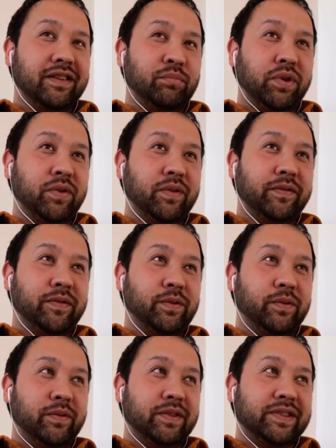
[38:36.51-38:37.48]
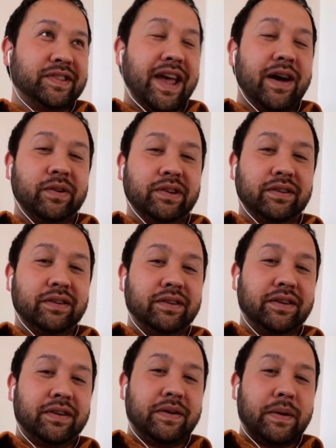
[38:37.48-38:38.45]
a beautiful sound.
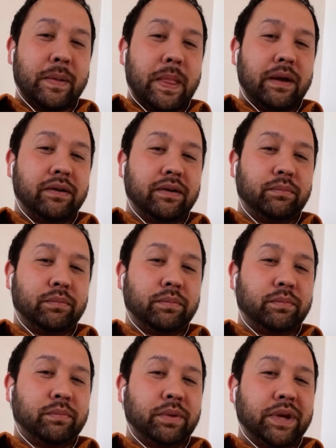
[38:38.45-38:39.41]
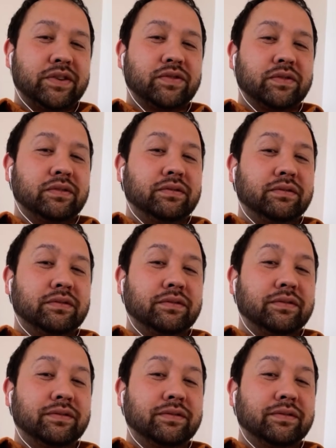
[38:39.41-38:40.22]
Petrol.